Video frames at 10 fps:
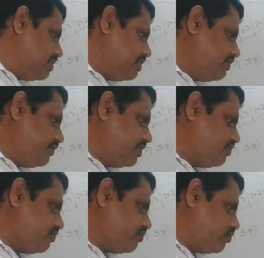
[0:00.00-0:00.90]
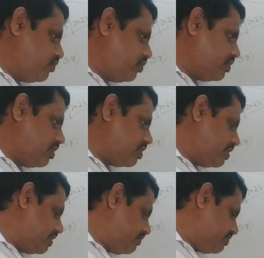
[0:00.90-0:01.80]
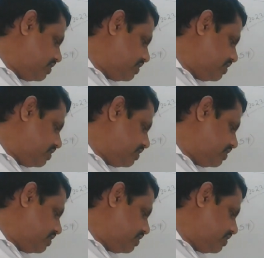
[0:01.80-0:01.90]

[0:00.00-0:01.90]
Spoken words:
If it is 4 or less,